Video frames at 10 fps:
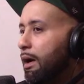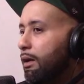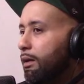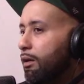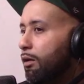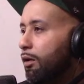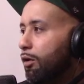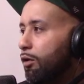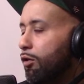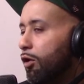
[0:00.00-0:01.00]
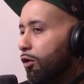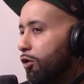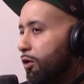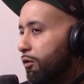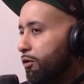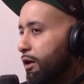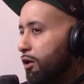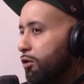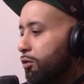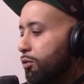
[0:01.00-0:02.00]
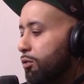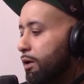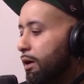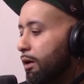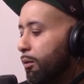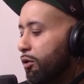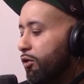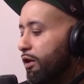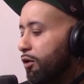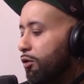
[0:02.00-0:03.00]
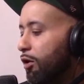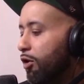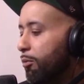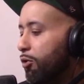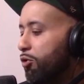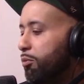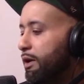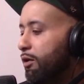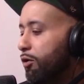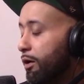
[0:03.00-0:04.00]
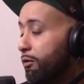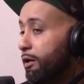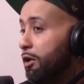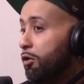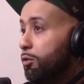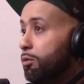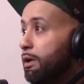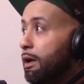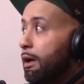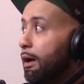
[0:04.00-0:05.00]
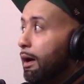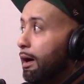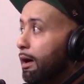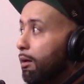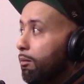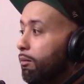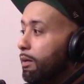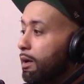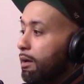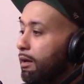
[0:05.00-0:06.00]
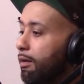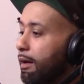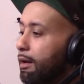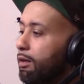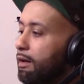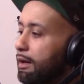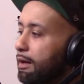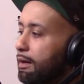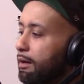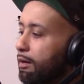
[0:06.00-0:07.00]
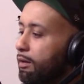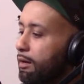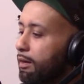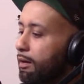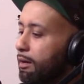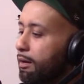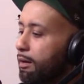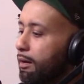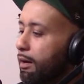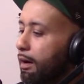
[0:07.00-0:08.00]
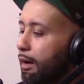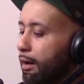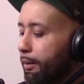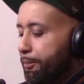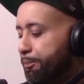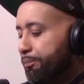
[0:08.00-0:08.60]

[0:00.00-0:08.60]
I think uh, are, are you referring to when you said you're not supposed to be there? Are you referring to, um, let's say the the the um,